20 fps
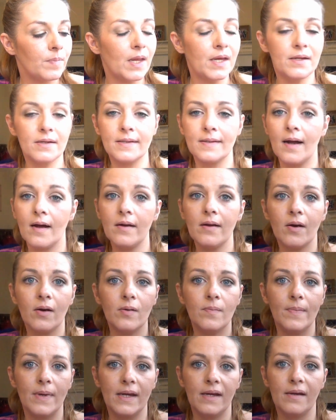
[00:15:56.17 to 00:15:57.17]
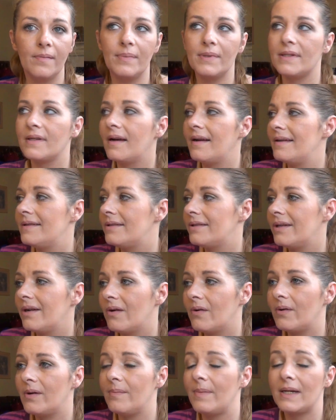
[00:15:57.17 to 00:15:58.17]
it does not hurt me besides, you
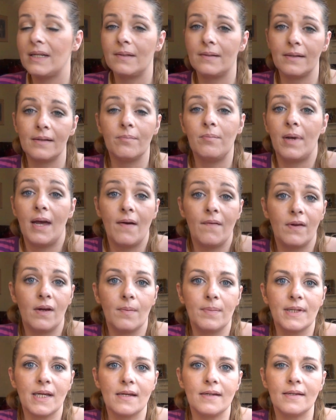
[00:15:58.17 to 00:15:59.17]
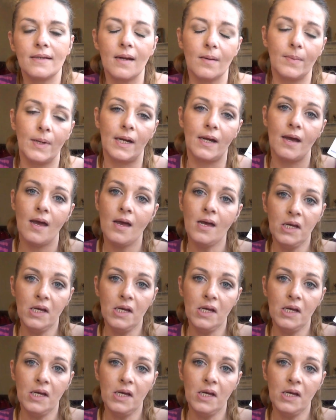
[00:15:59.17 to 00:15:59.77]
know, it makes me have an upset stomach.